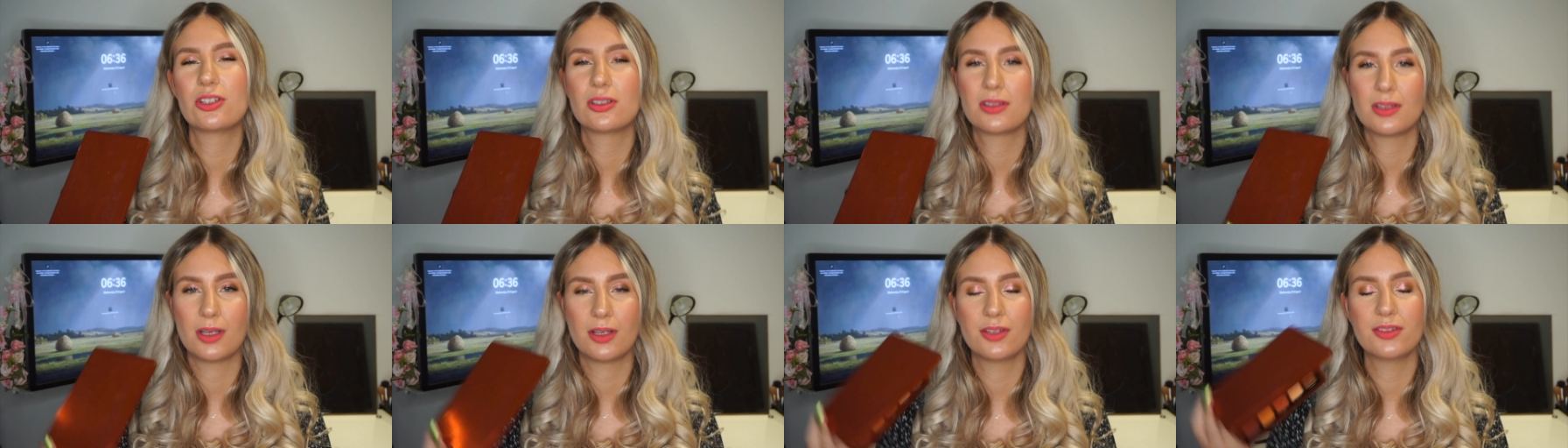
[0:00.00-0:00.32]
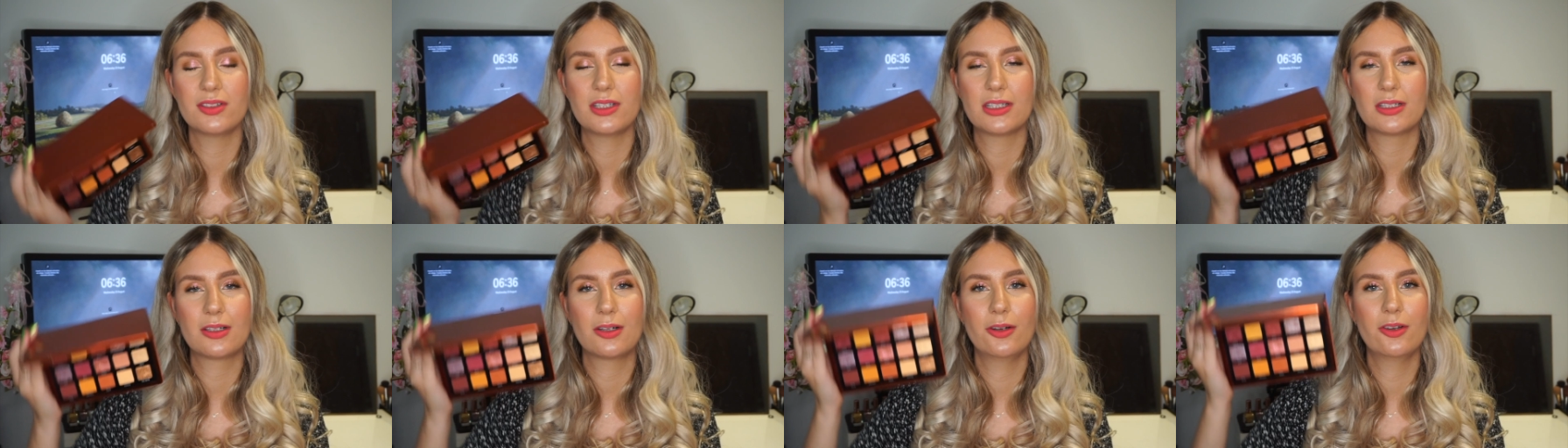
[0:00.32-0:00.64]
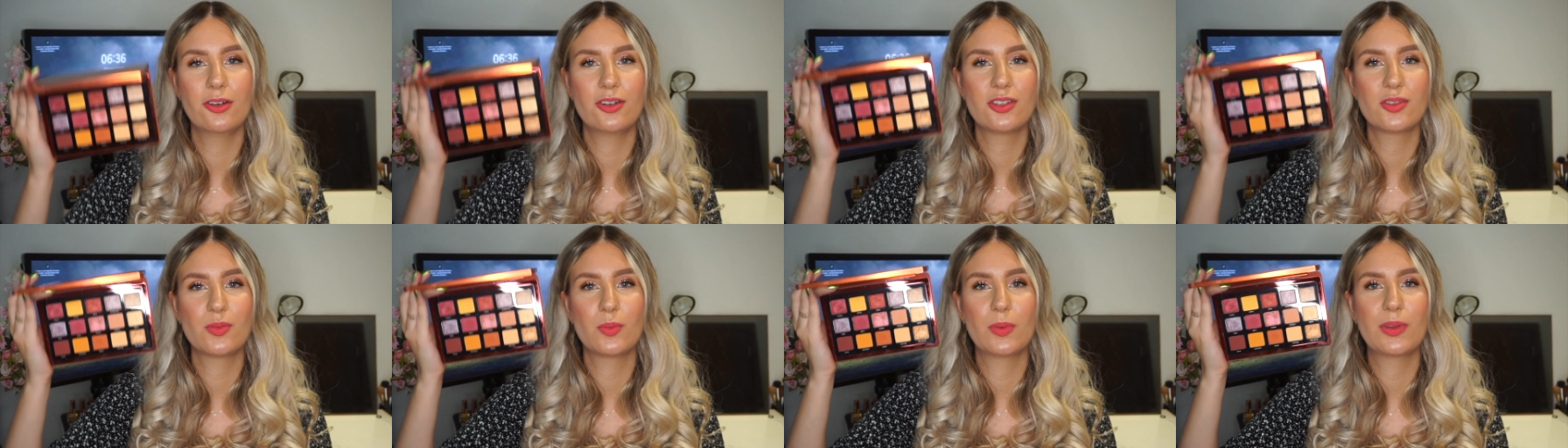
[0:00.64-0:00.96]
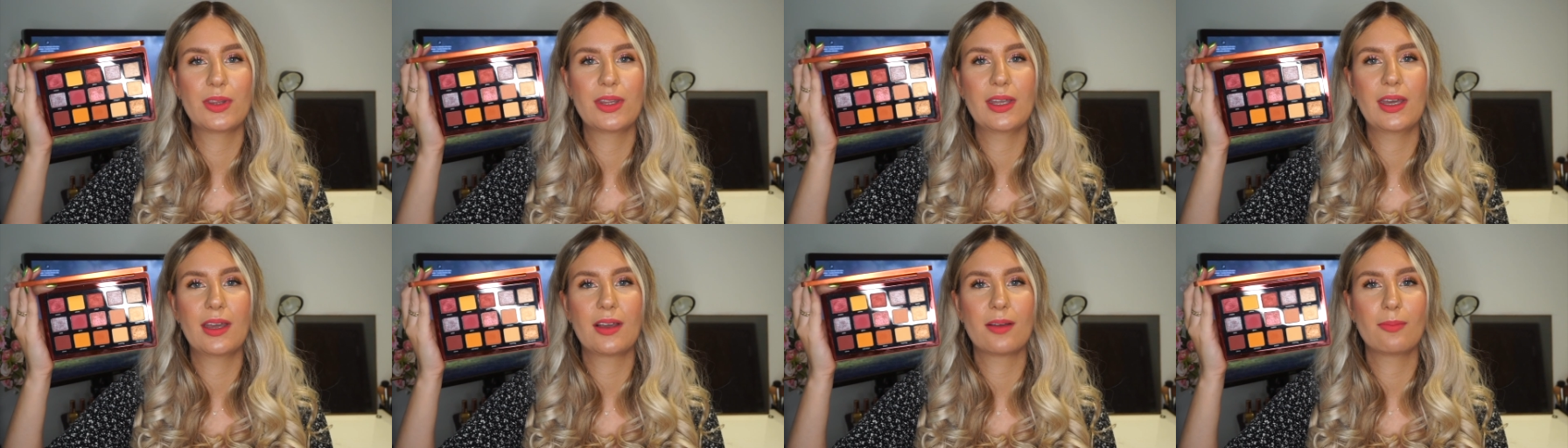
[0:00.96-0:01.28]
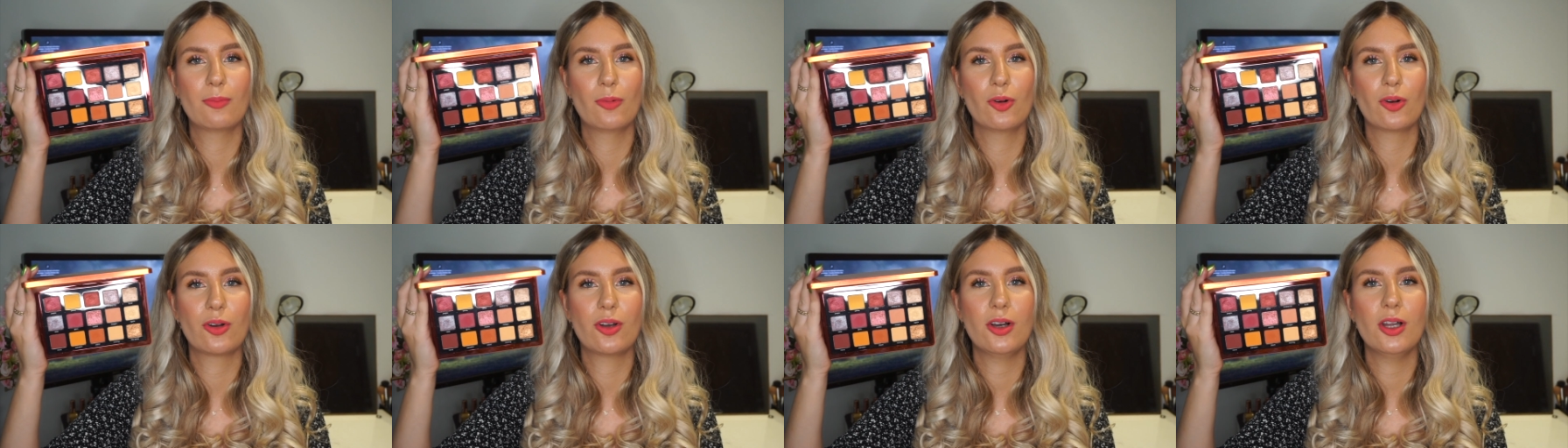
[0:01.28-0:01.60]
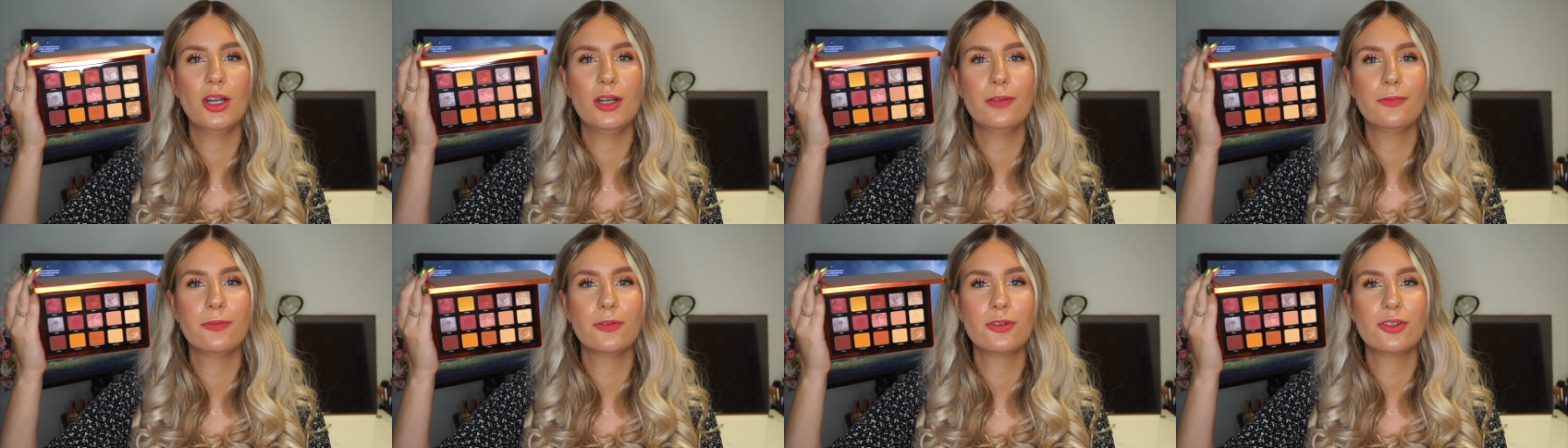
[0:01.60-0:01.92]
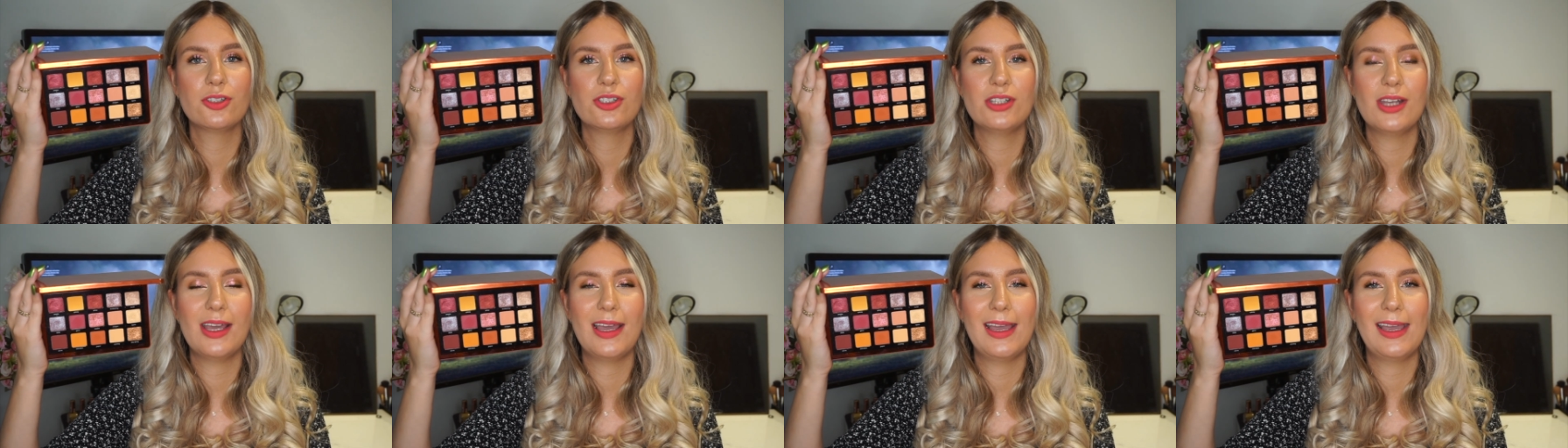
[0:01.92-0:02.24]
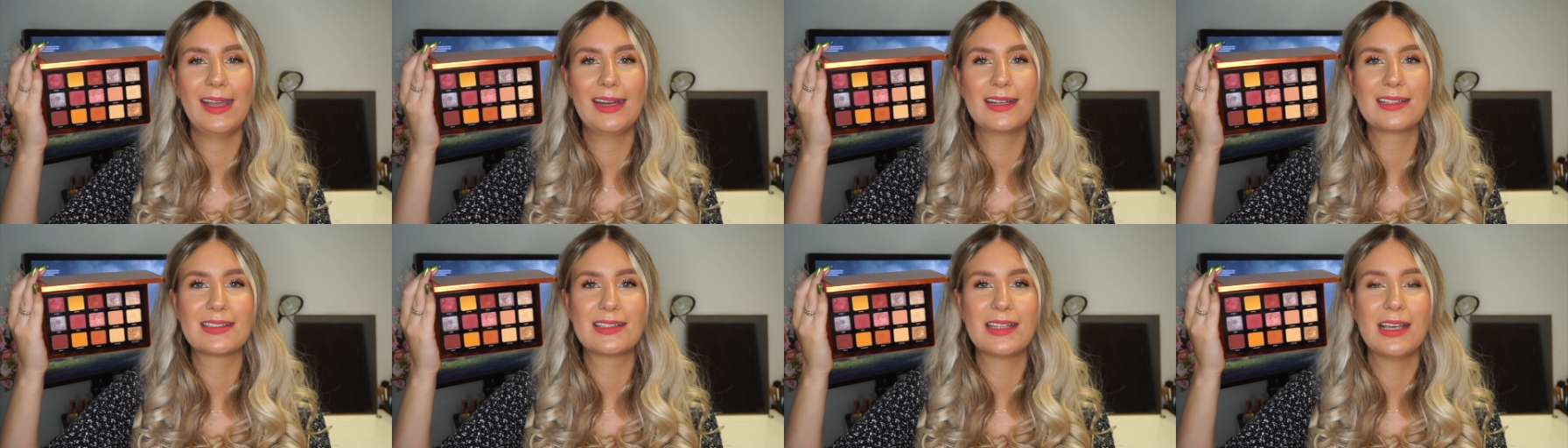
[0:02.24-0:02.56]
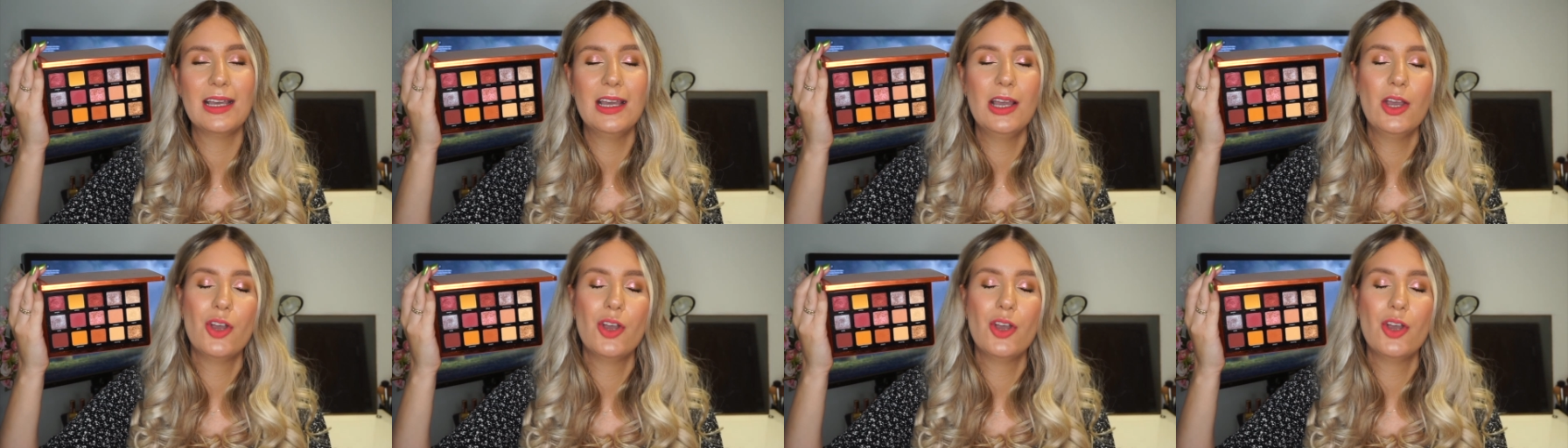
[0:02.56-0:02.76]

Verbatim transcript: sunset looks with the more colorful shades